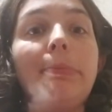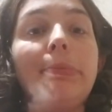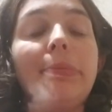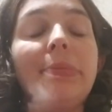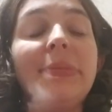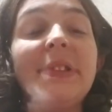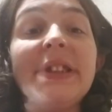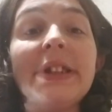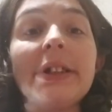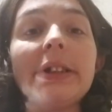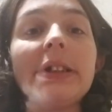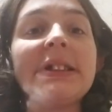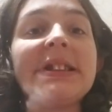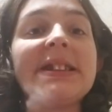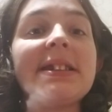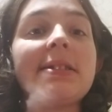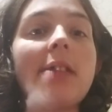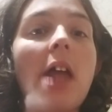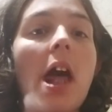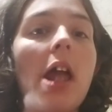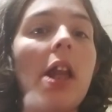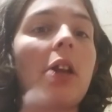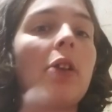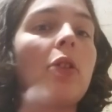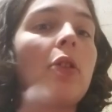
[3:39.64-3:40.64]
There is a
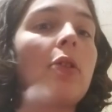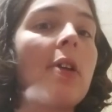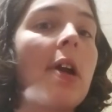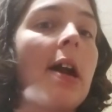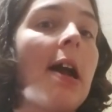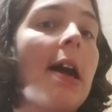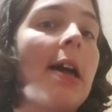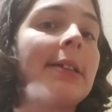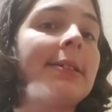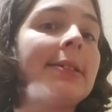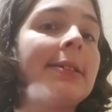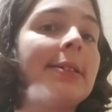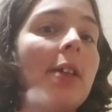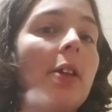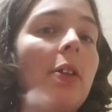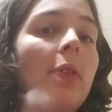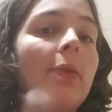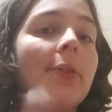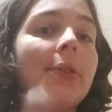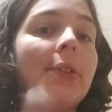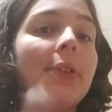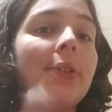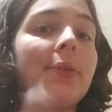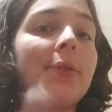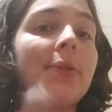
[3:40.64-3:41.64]
lot of
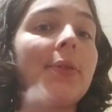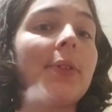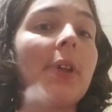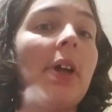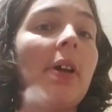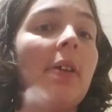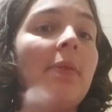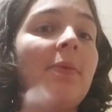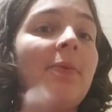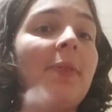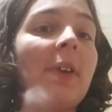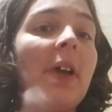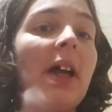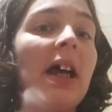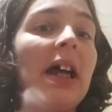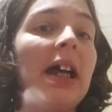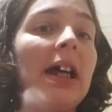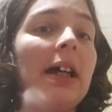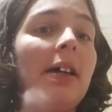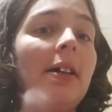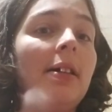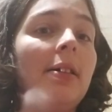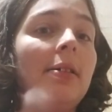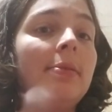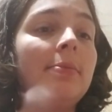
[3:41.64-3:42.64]
crossover of
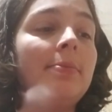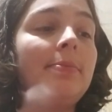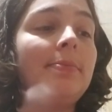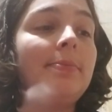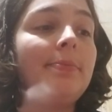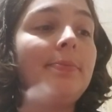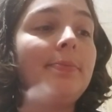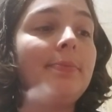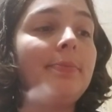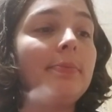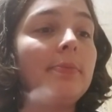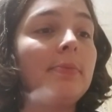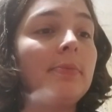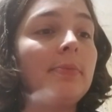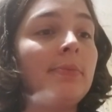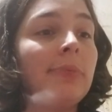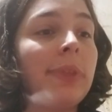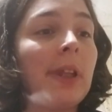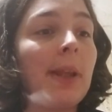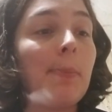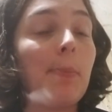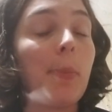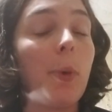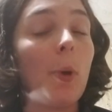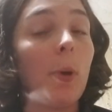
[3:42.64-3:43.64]

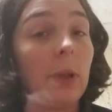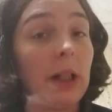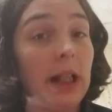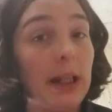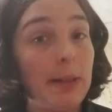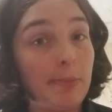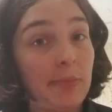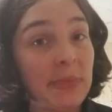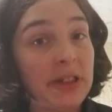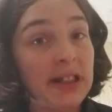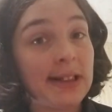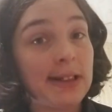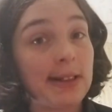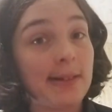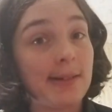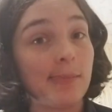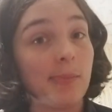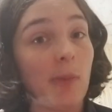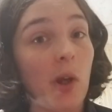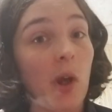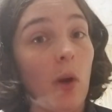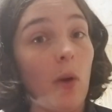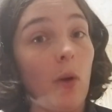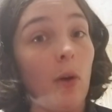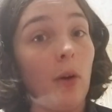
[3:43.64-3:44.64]
people like Mrs.
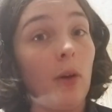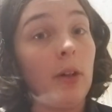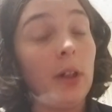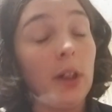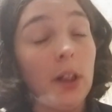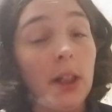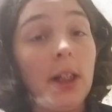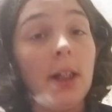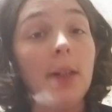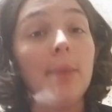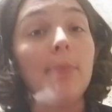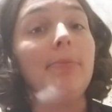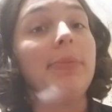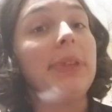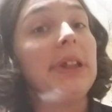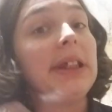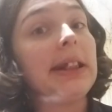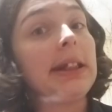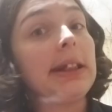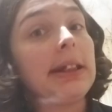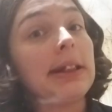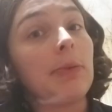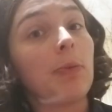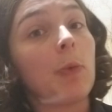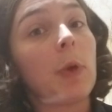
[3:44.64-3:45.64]
Mole
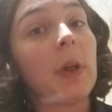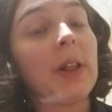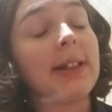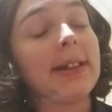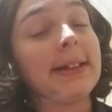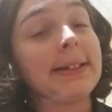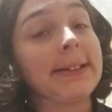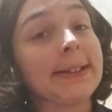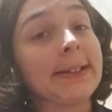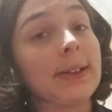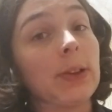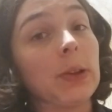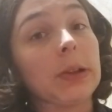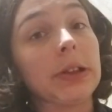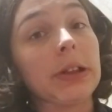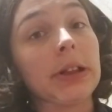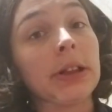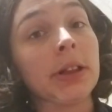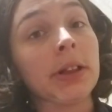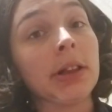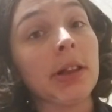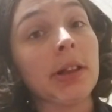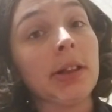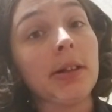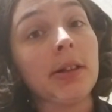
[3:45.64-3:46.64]
being in one
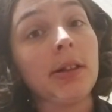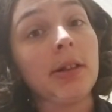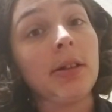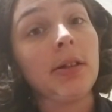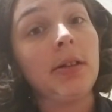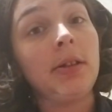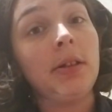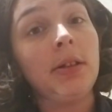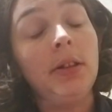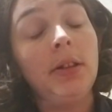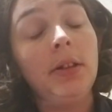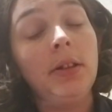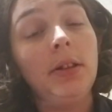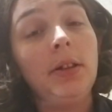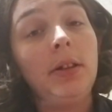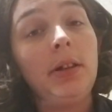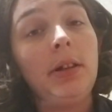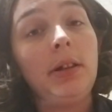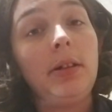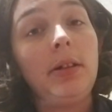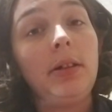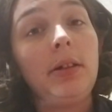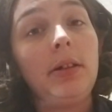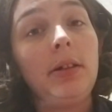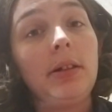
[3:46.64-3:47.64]
Discord
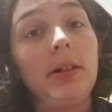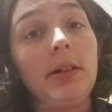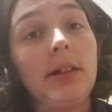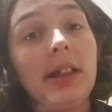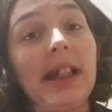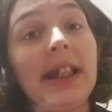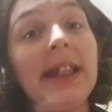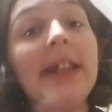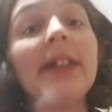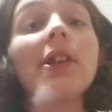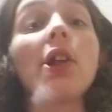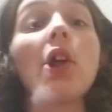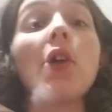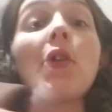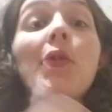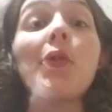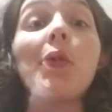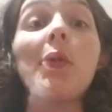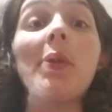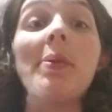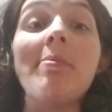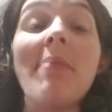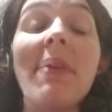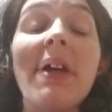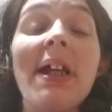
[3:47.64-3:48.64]
and also
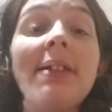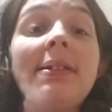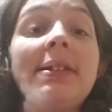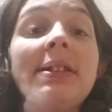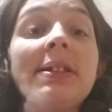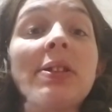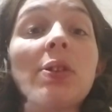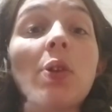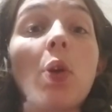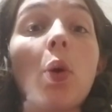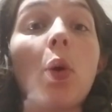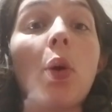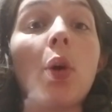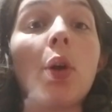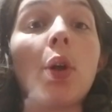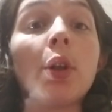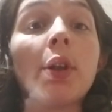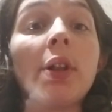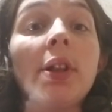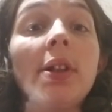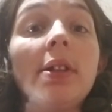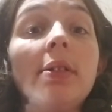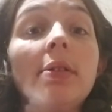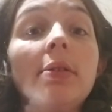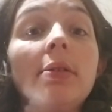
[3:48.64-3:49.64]
in my Discord,
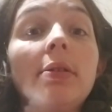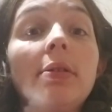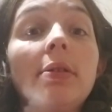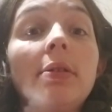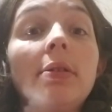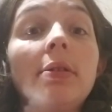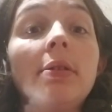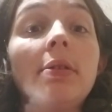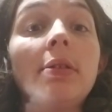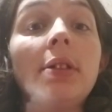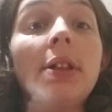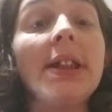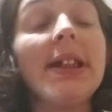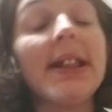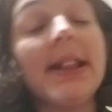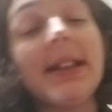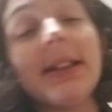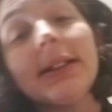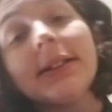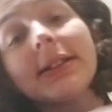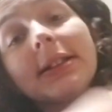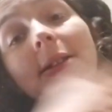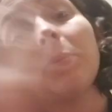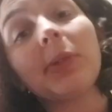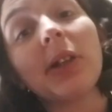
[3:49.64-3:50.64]
and
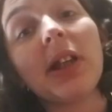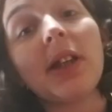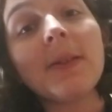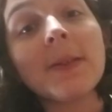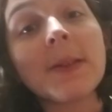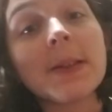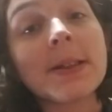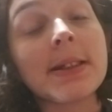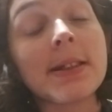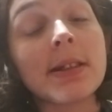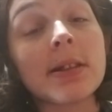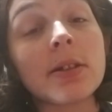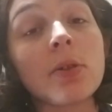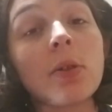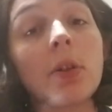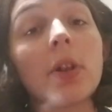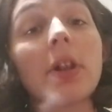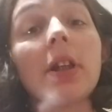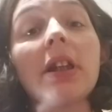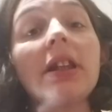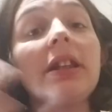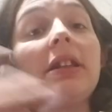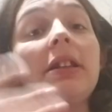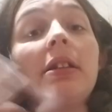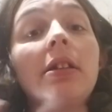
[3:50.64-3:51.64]
there's someone else's Discord.
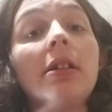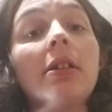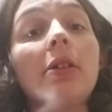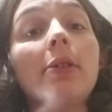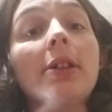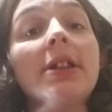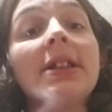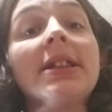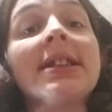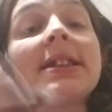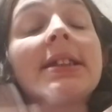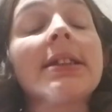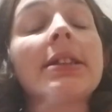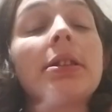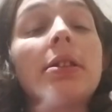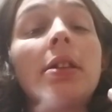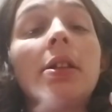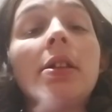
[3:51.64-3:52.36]
It's just